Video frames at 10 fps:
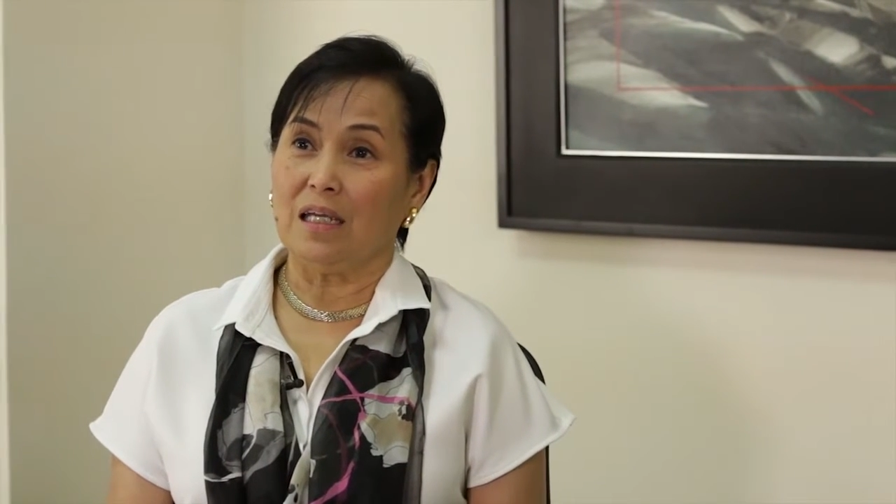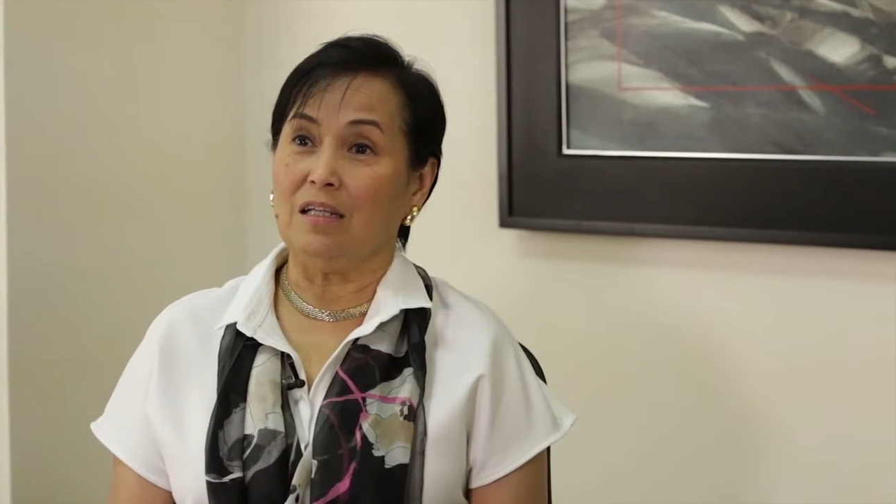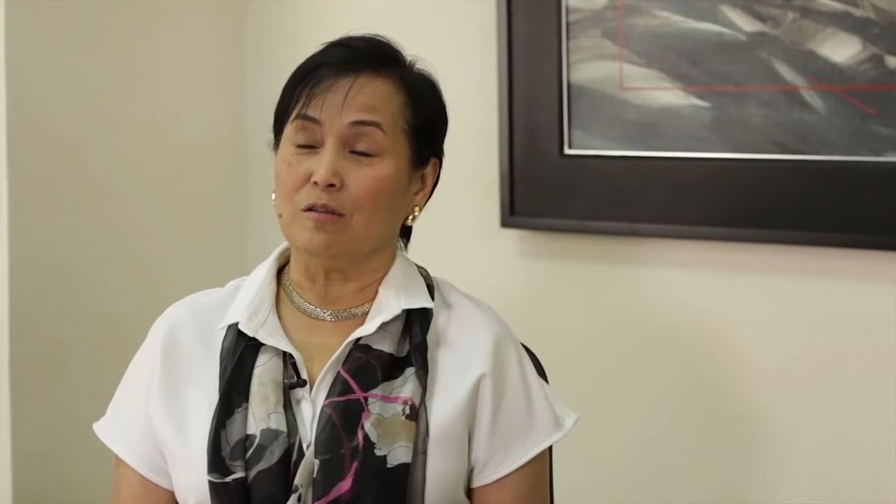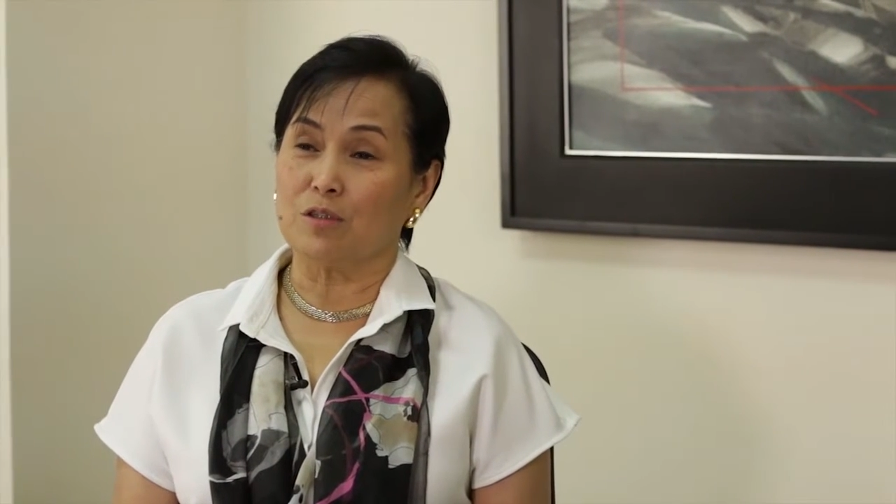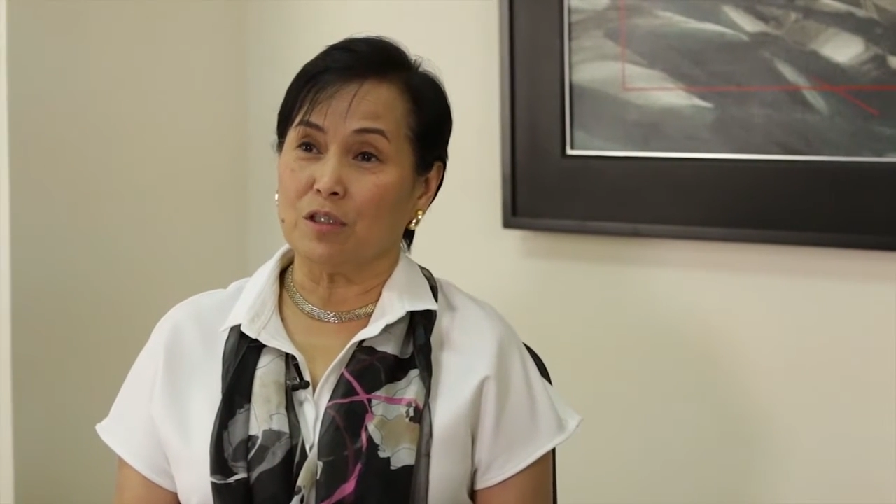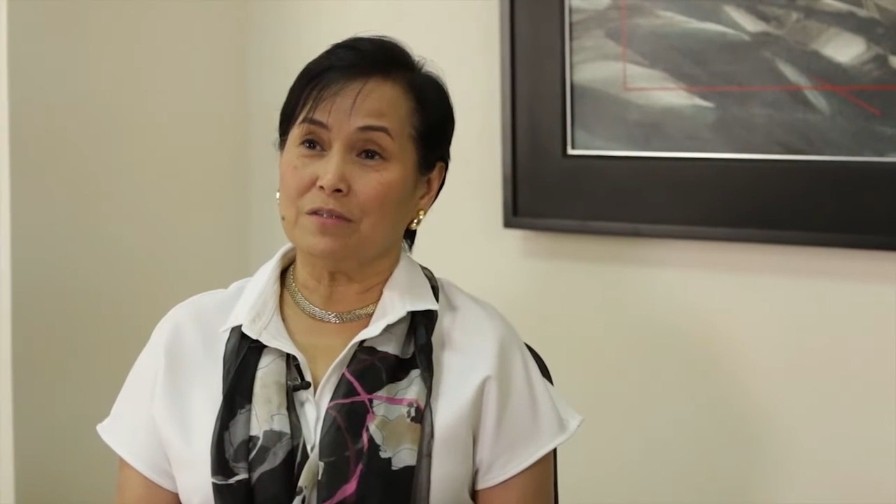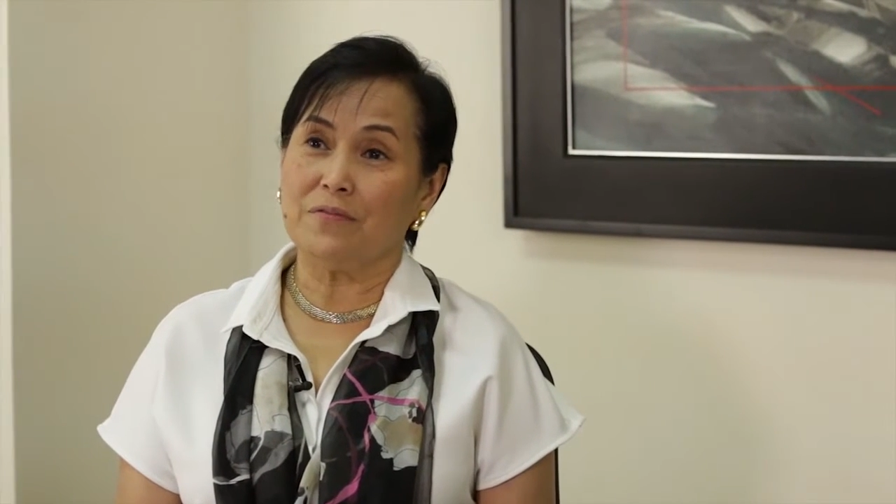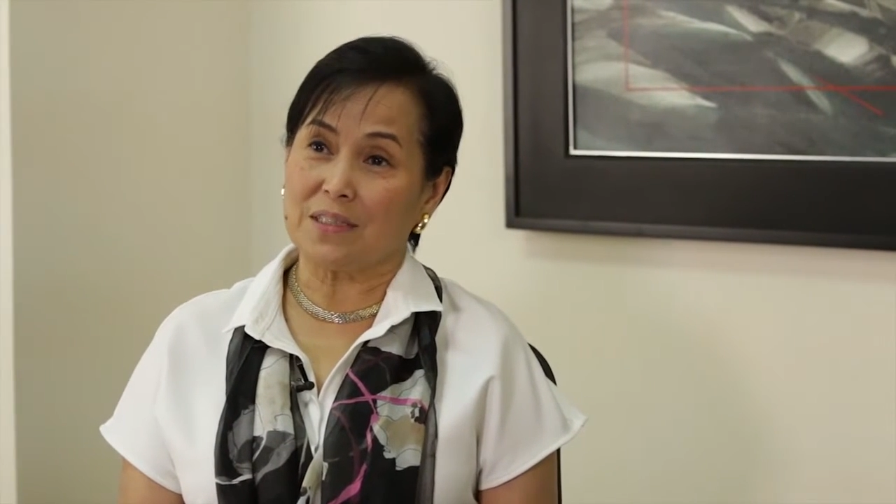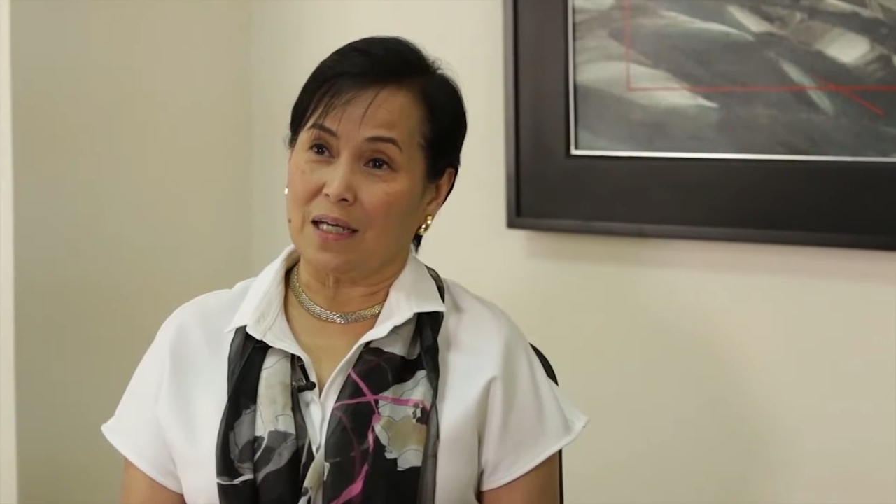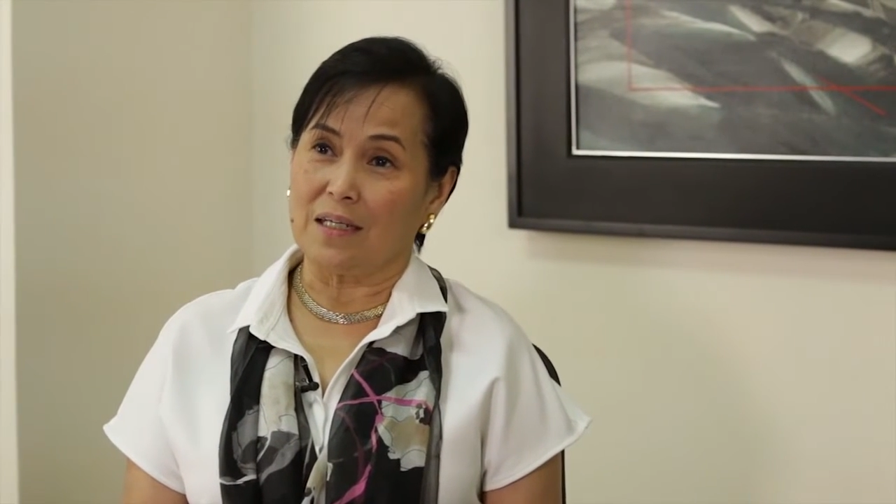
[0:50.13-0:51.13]
in Luzon,
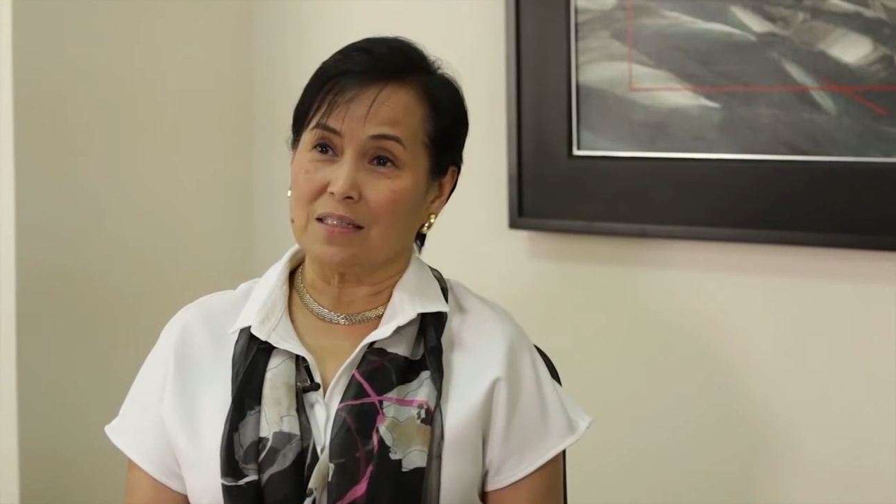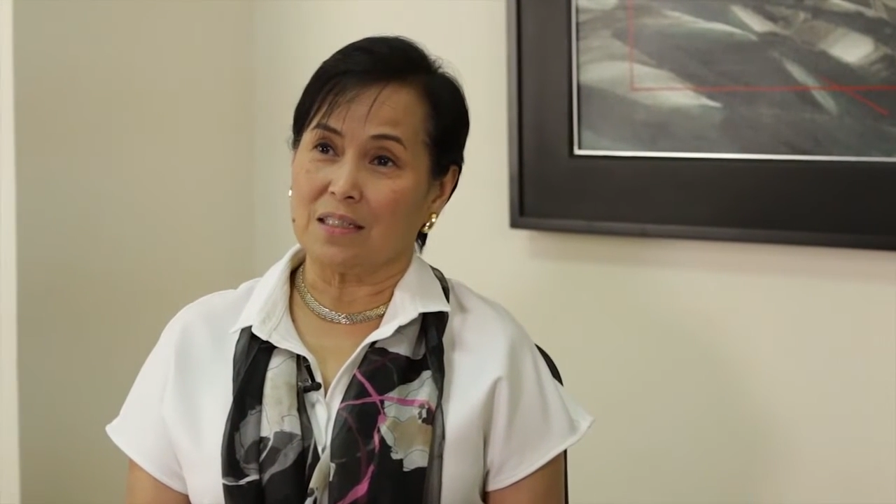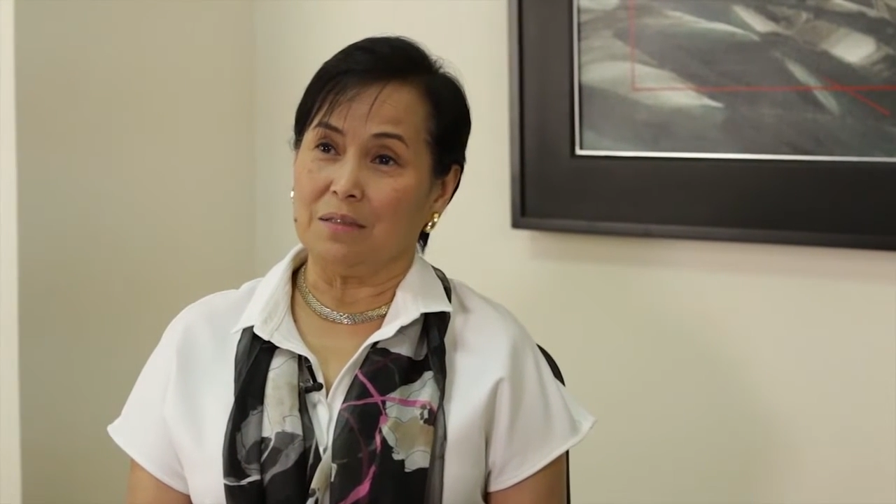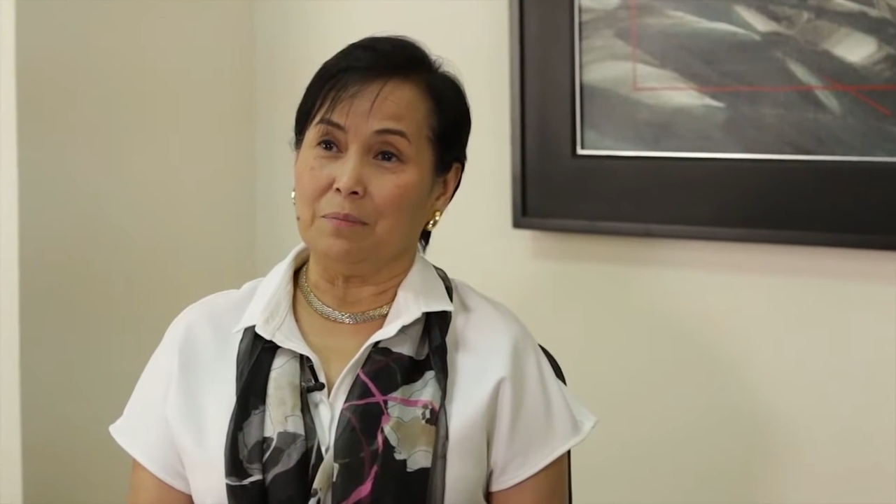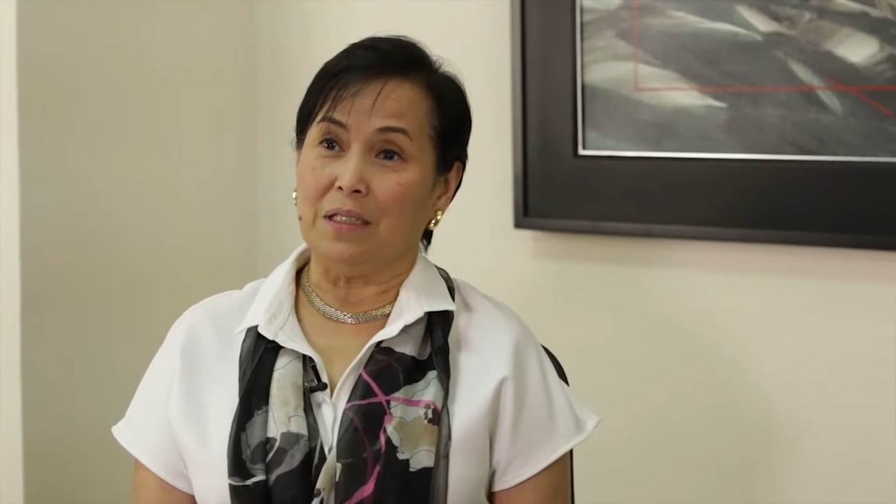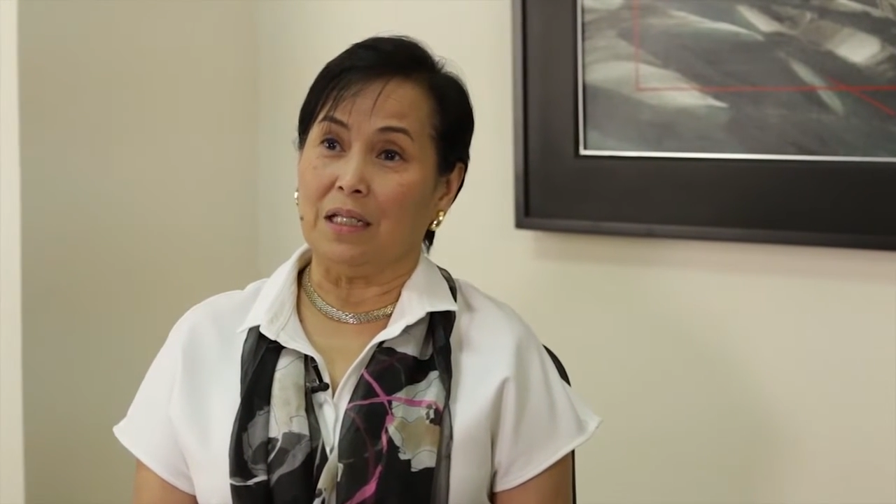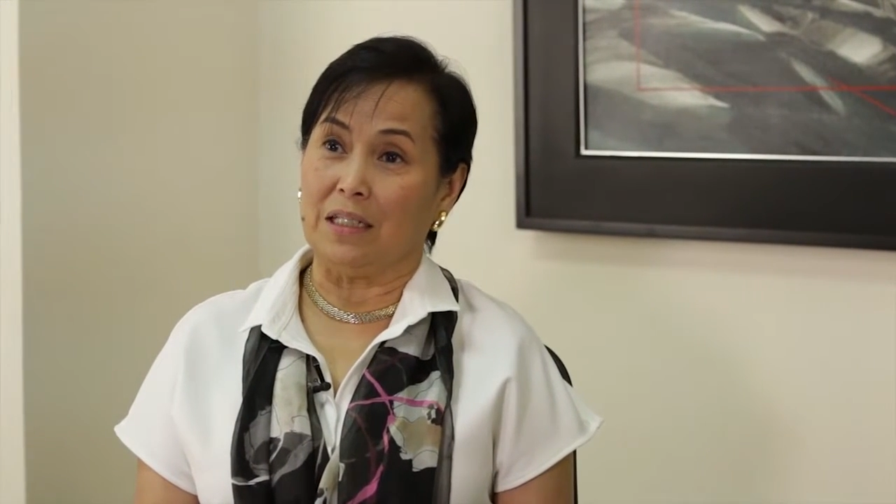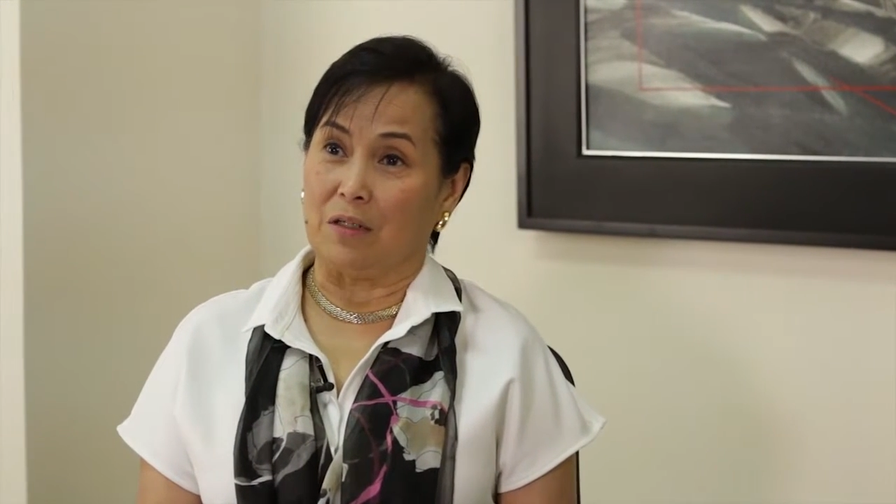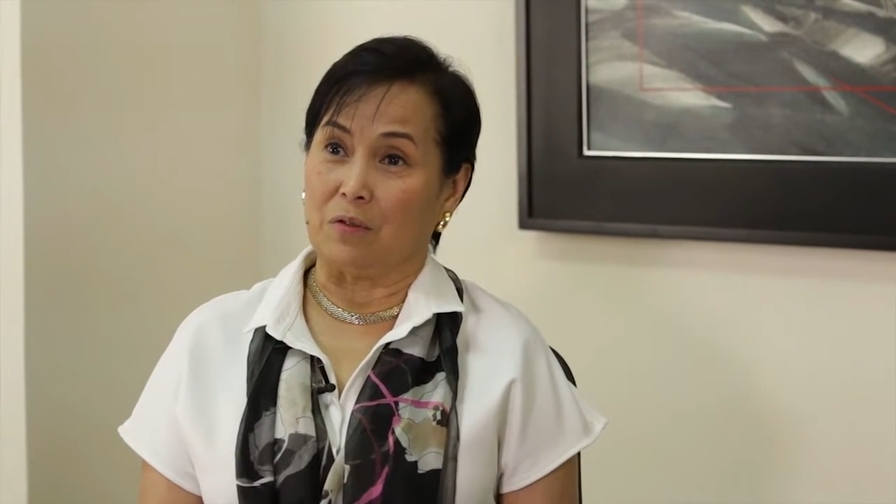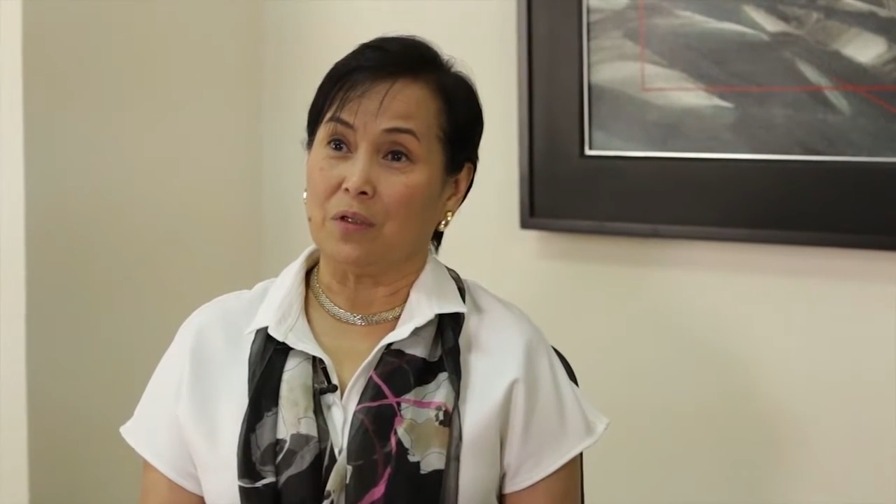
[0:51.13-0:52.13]
Visayas, and
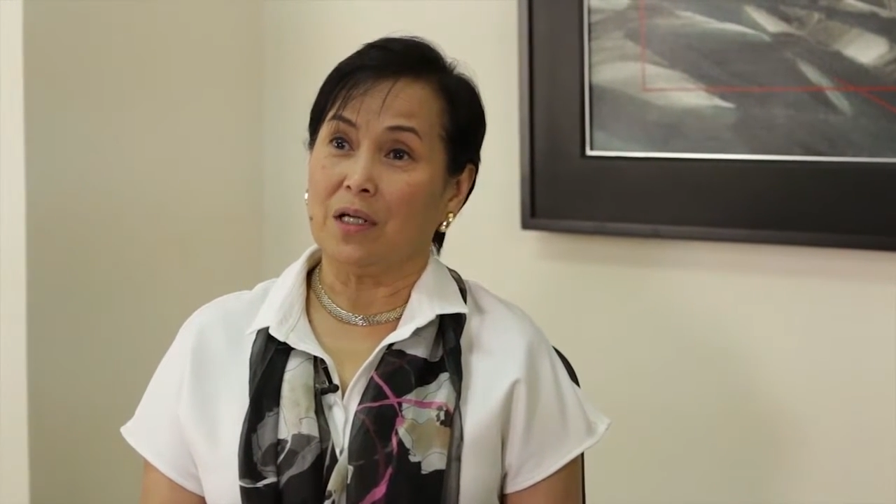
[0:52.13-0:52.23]
Mindanao,